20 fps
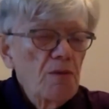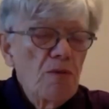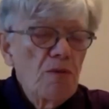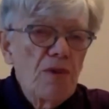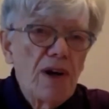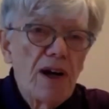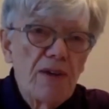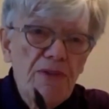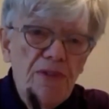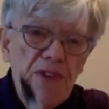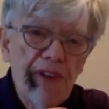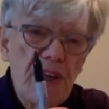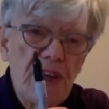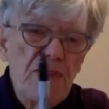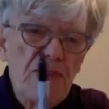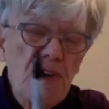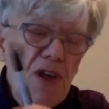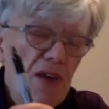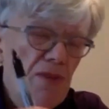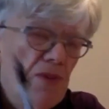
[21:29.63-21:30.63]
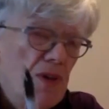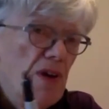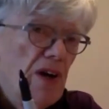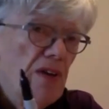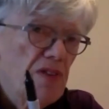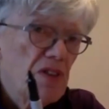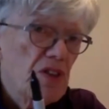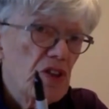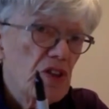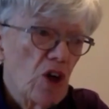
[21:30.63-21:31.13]
if you have a
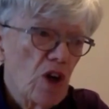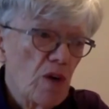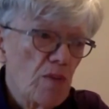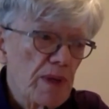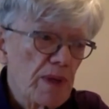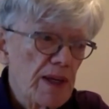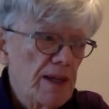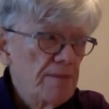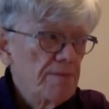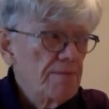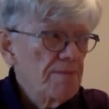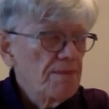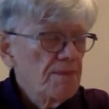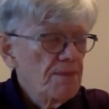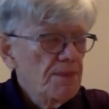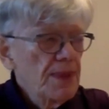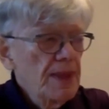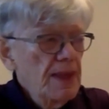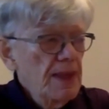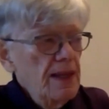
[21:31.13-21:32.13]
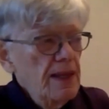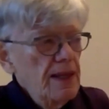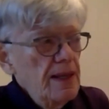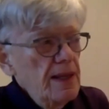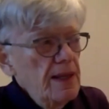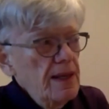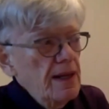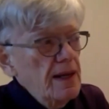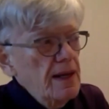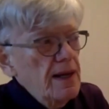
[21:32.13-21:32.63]
Sharpie,
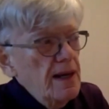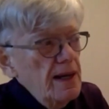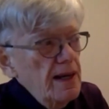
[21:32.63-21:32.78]
I